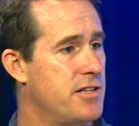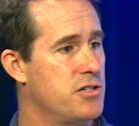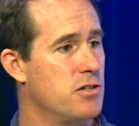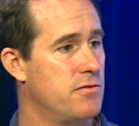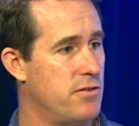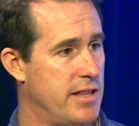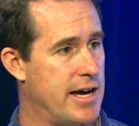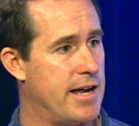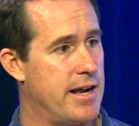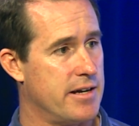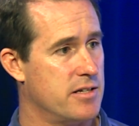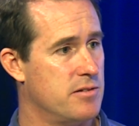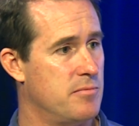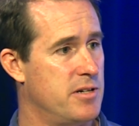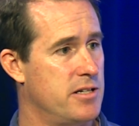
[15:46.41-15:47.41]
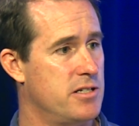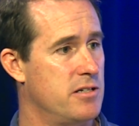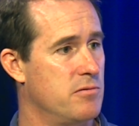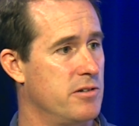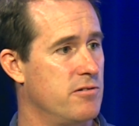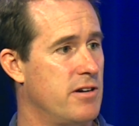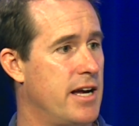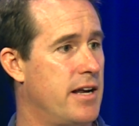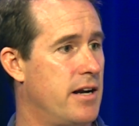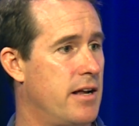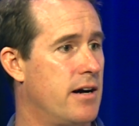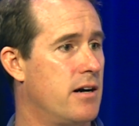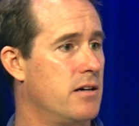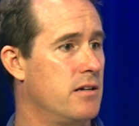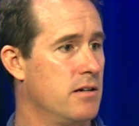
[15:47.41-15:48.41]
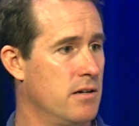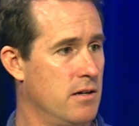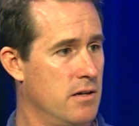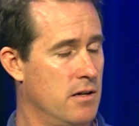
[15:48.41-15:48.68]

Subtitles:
So for that exhibition, we ran it on